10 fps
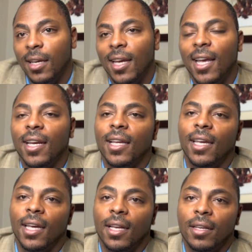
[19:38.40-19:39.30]
And
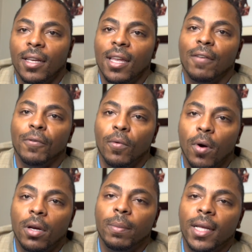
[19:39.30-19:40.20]
again, if you want
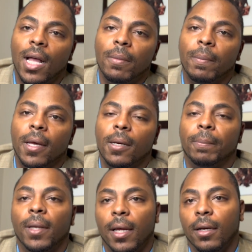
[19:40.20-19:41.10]
to become a better
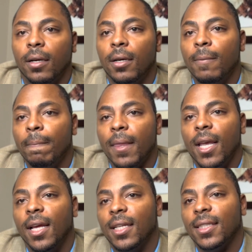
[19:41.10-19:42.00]
player
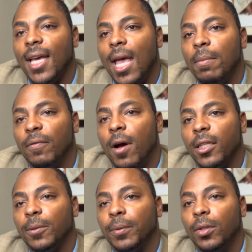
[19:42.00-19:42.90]
in this game of
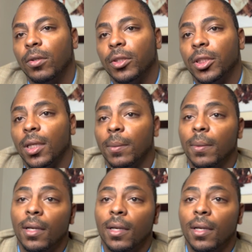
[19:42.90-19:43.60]
entrepreneurship,